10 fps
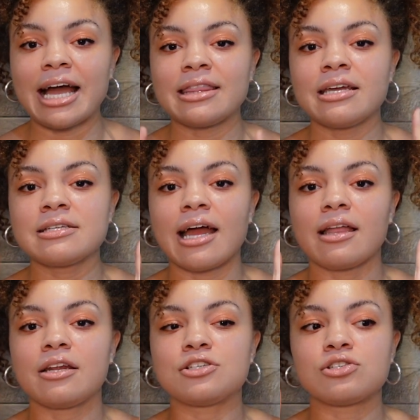I think
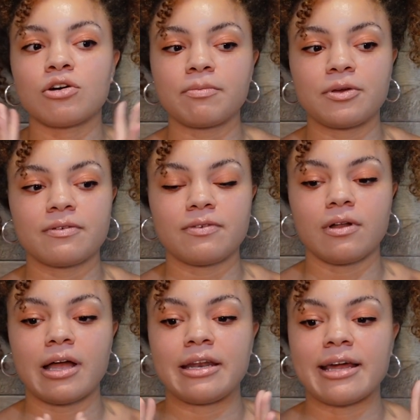Thailand is so
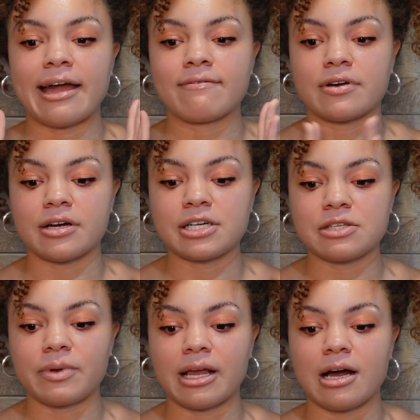beautiful and diverse
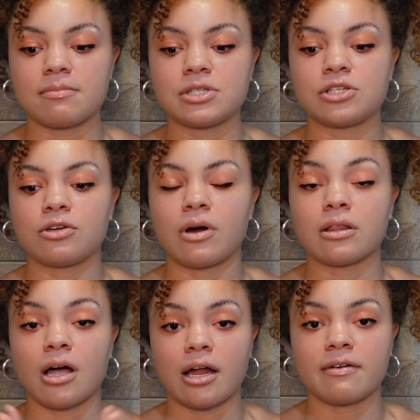when it comes to a
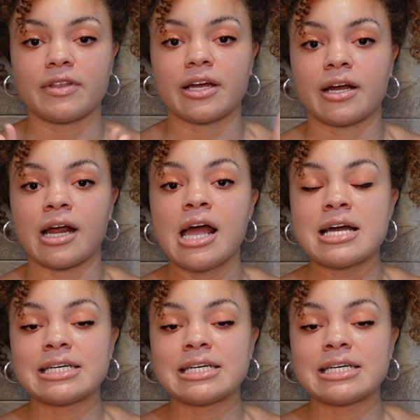lot of their